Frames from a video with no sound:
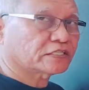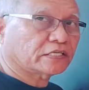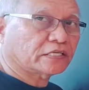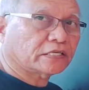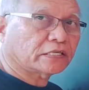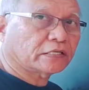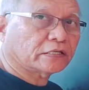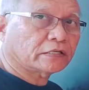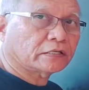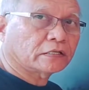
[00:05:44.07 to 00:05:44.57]

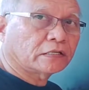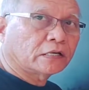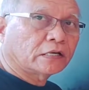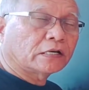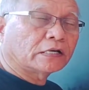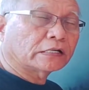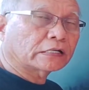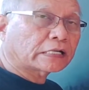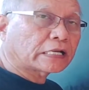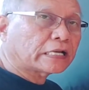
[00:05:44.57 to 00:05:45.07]
here.
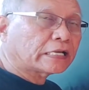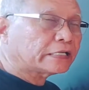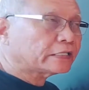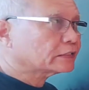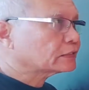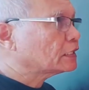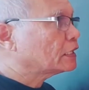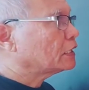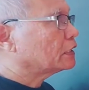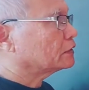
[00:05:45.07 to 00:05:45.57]

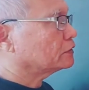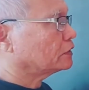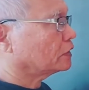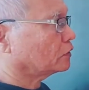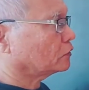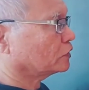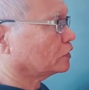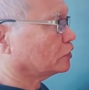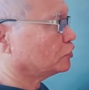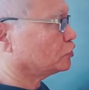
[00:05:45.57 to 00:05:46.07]
Write
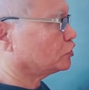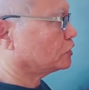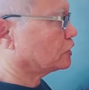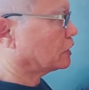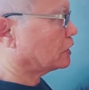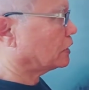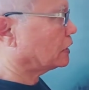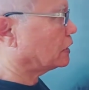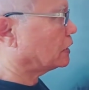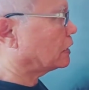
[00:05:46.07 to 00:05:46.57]
the
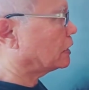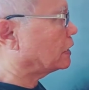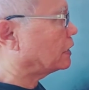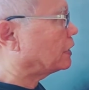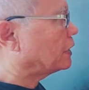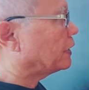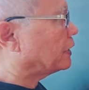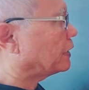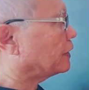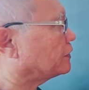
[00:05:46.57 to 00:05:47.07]
original.
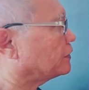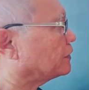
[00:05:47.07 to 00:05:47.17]
And